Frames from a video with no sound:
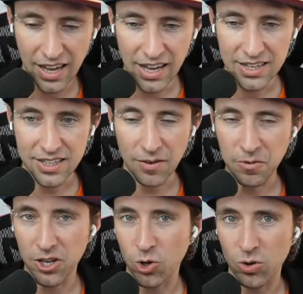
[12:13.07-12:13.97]

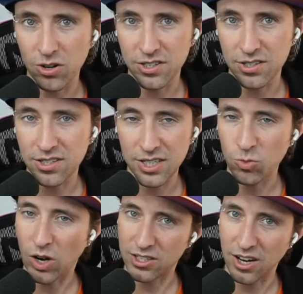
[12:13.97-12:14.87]
definitely cool to see
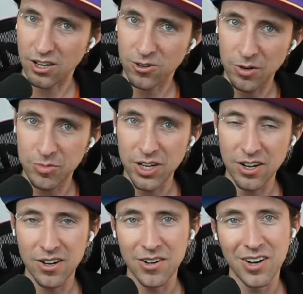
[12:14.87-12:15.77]
Westcott
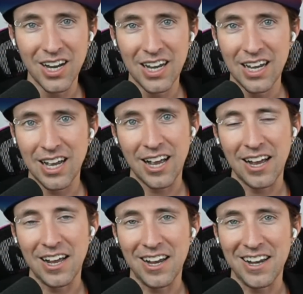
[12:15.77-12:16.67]
Crypto,
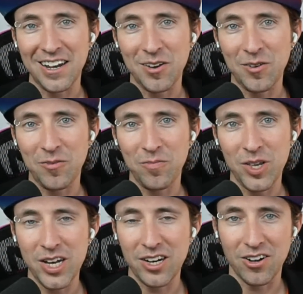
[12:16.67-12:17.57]

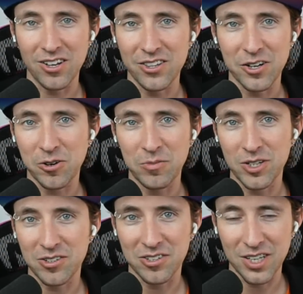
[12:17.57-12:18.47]
meeting all of the
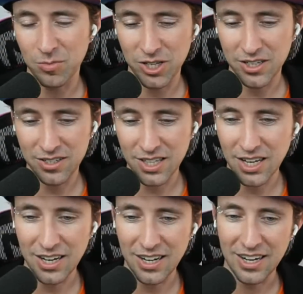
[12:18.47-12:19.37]
crypto celebrities
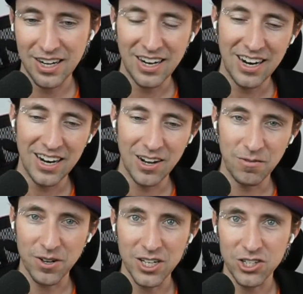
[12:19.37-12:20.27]
there.
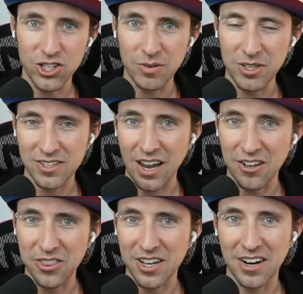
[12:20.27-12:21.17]
Funding Jim is
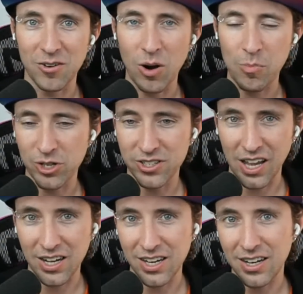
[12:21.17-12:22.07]
out there
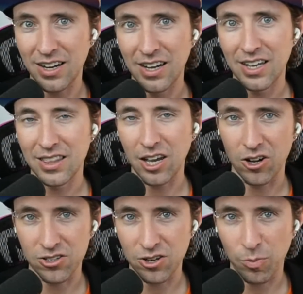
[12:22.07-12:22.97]
representing. They all
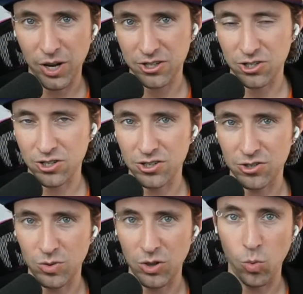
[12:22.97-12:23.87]
took pictures
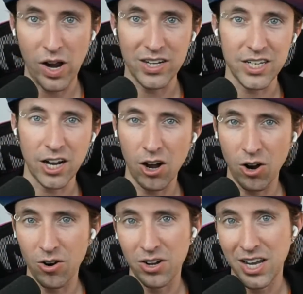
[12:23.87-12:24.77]
with Wendy
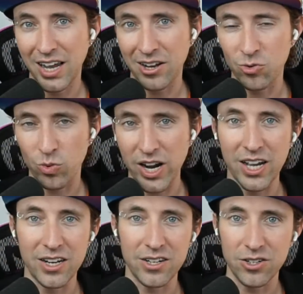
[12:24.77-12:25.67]
O and
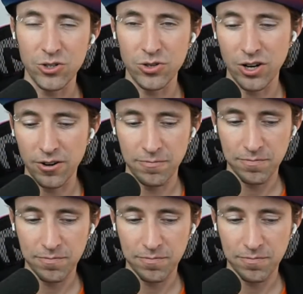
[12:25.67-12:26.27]
Ran Nooner.